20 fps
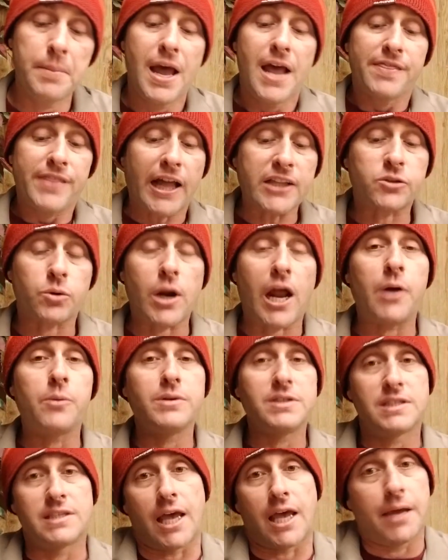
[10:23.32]
that's what I
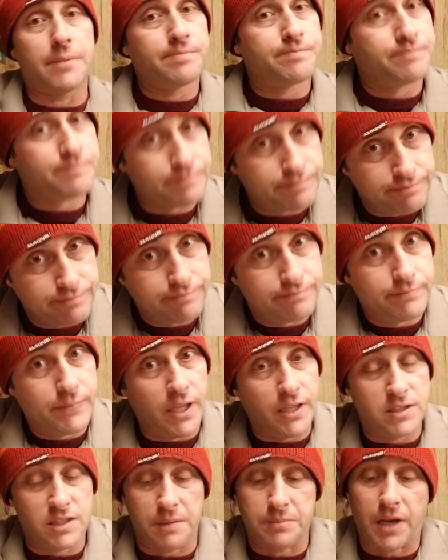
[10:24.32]
would say.
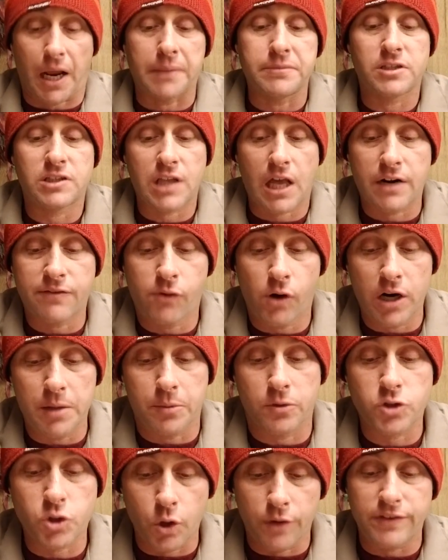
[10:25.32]
Sometimes it's not
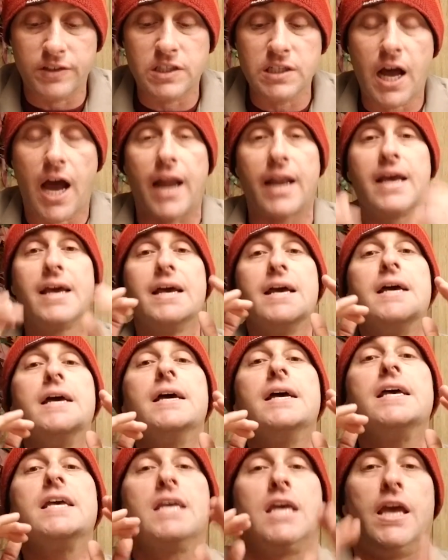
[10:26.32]
avoidable. So if it's not,
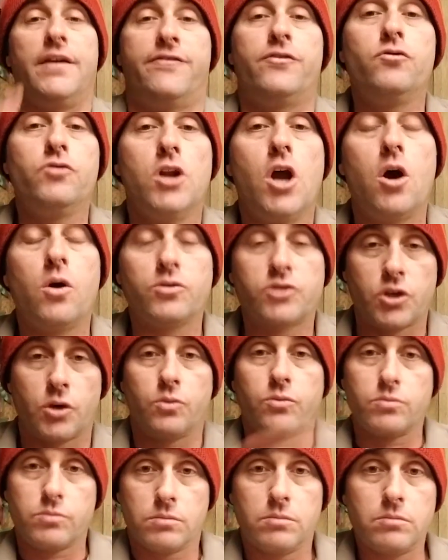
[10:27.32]

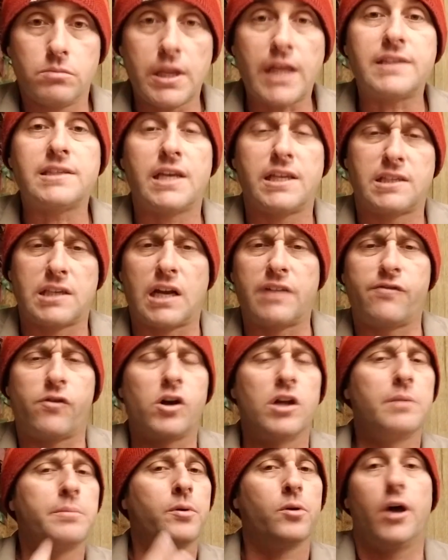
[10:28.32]
so let's say it's not
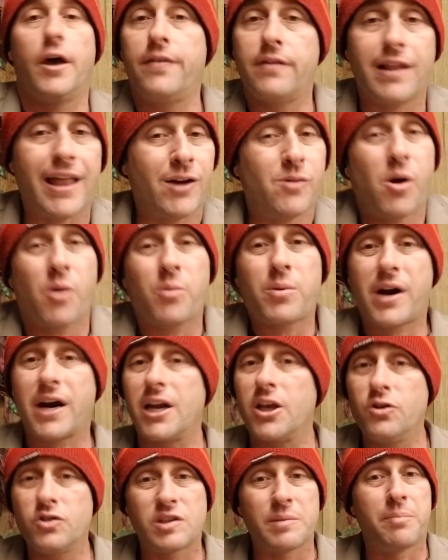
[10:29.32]
avoidable, and they're like, well, we're going
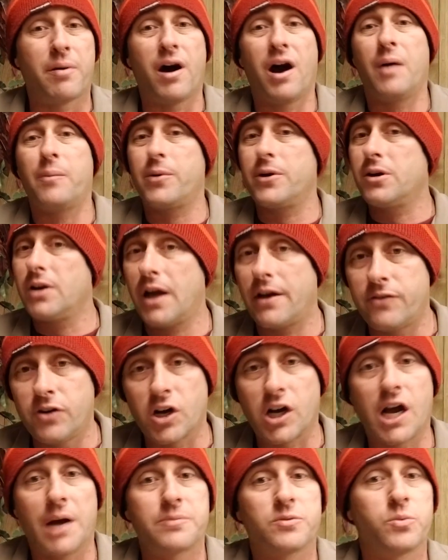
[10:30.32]
to use the pump. We don't have
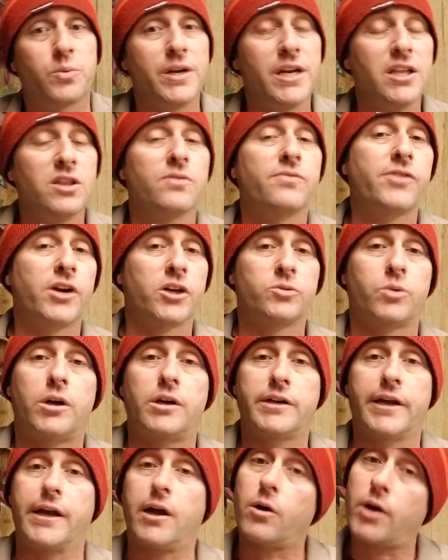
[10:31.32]
hookups. We need the freshwater
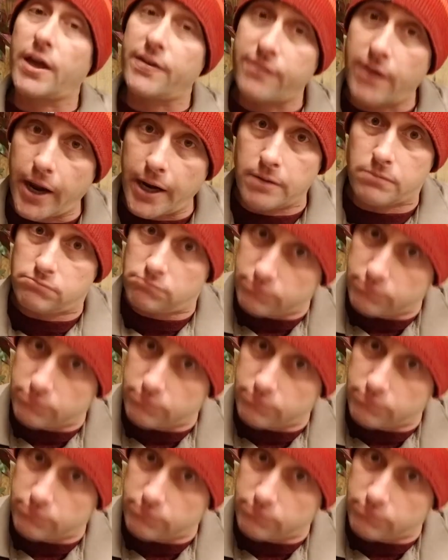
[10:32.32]
tank. Okay, fine.